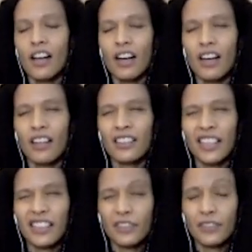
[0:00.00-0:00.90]

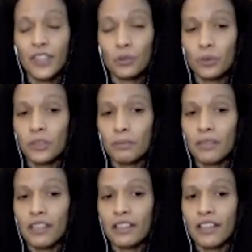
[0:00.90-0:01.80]
like 72 or
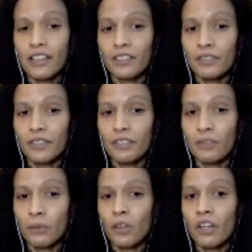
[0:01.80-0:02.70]
something like that, or
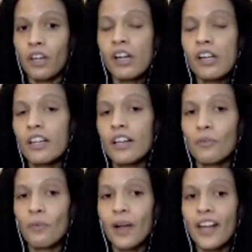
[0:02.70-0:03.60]
74,
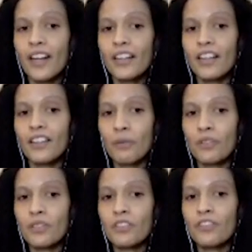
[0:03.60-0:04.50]
when they
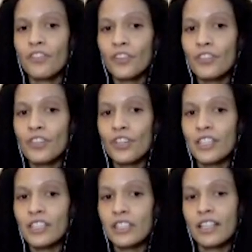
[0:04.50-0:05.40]
were first
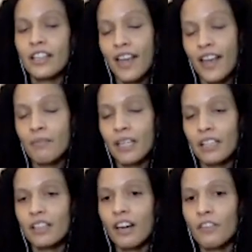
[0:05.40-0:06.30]
starting,
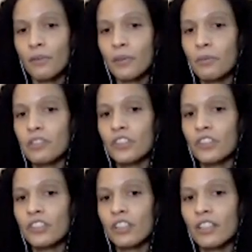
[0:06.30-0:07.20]
meaning the government, was
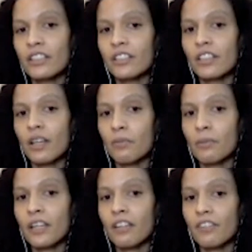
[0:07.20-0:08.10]
first starting to
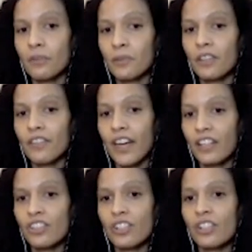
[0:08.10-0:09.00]
implement affirmative
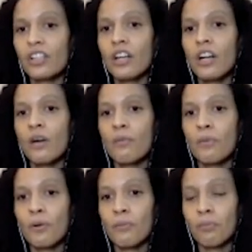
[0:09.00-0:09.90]
action
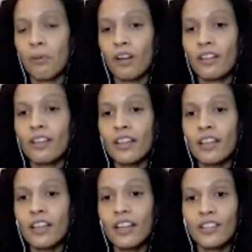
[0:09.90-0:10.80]
more
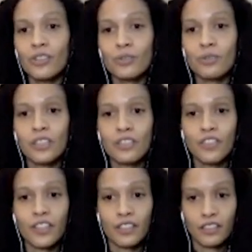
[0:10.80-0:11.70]
broadly into
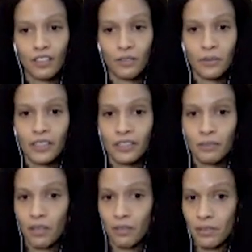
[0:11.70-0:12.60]
different government
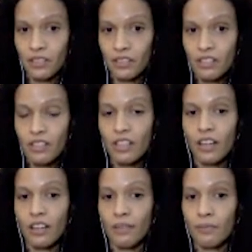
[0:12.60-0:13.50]
departments
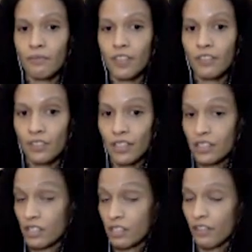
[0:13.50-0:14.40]
of the
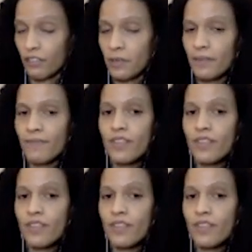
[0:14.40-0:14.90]
United States government.